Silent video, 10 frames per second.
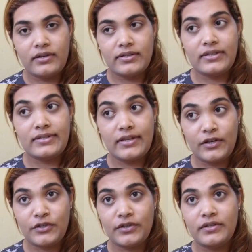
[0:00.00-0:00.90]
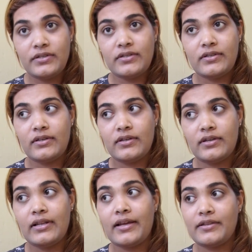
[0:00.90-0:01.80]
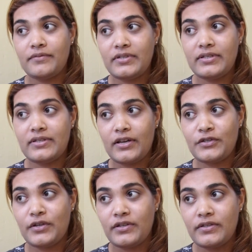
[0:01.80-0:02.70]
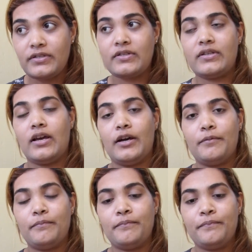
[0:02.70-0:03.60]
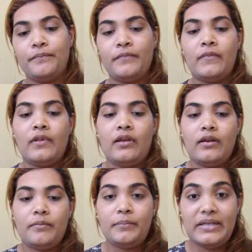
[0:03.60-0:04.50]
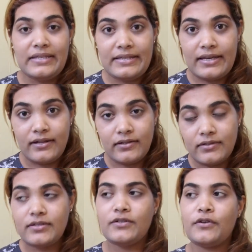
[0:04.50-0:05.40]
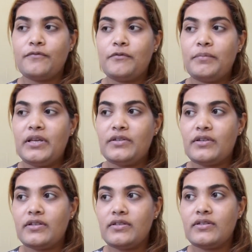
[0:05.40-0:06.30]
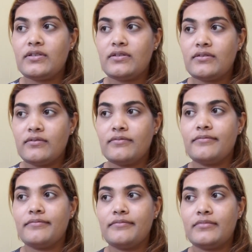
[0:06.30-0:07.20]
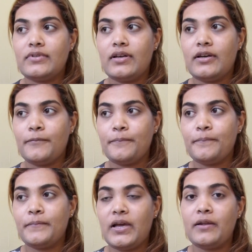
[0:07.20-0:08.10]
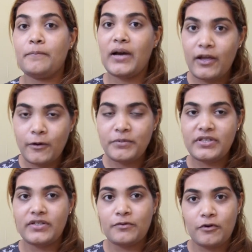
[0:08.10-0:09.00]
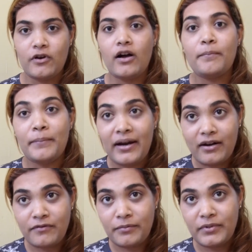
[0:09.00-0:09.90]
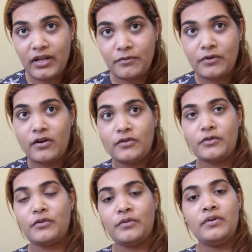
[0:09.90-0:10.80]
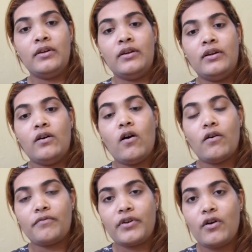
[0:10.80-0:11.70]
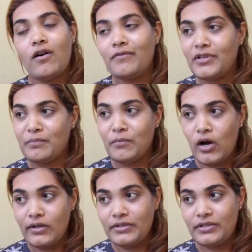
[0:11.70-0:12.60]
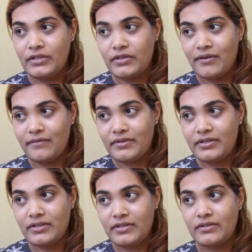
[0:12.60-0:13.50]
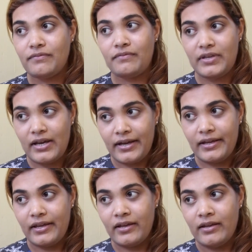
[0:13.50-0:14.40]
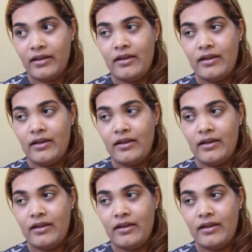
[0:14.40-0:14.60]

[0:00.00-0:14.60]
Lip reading: C-sections, elective C-sections, BTLs done for patients, and biopsies. Apart from that, we're also offering ophthalmology services, VIA,